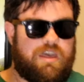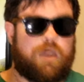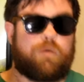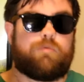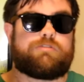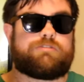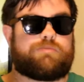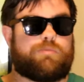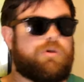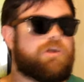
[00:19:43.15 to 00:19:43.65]
that
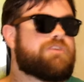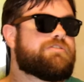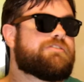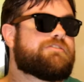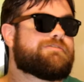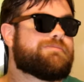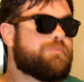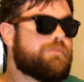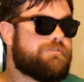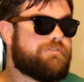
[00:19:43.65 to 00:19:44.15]
was where
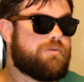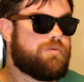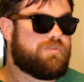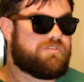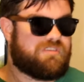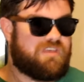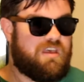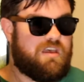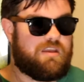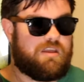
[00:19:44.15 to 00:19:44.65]
this movie
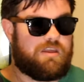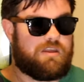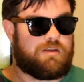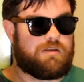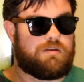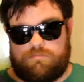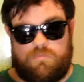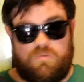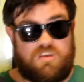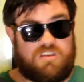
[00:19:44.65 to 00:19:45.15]
was
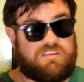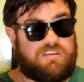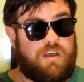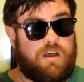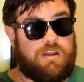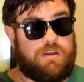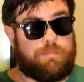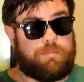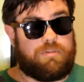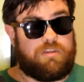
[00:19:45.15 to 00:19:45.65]
heading,
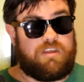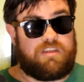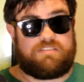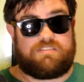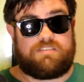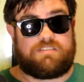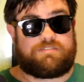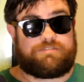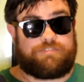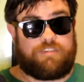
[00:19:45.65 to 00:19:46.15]
McDonagh plants
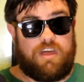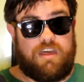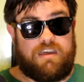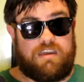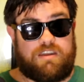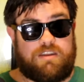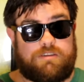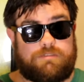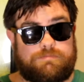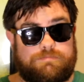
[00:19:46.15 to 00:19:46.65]
his
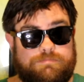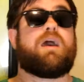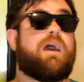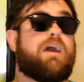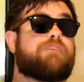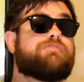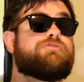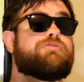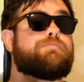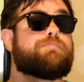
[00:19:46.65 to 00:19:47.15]
flag.
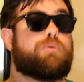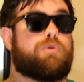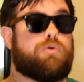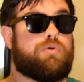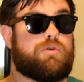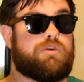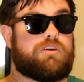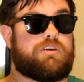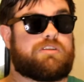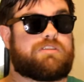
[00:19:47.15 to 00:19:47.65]
After
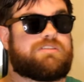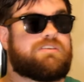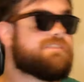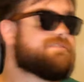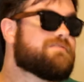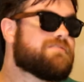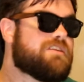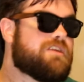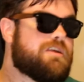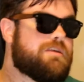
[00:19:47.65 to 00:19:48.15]
Porrig
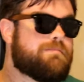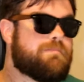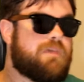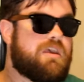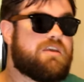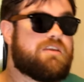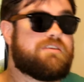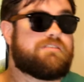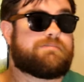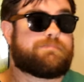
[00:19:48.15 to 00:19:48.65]
thinks that he
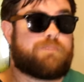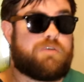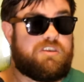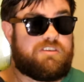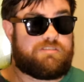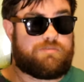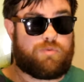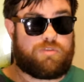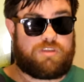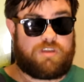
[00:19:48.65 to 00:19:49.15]
made his
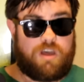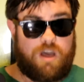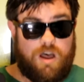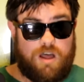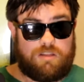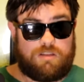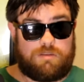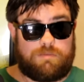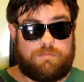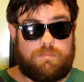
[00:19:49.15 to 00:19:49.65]
peace with
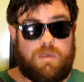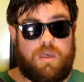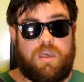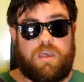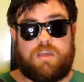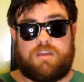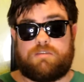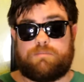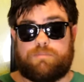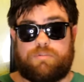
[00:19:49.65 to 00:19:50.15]
Colm
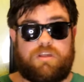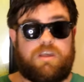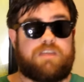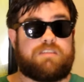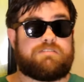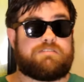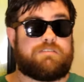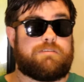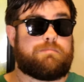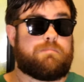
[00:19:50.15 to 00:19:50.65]
and
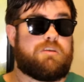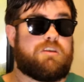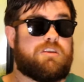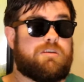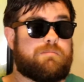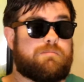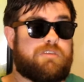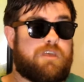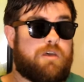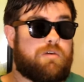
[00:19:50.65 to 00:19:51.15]
plans to meet
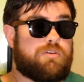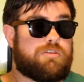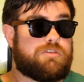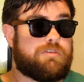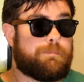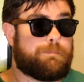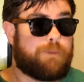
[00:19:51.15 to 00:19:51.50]
him down at the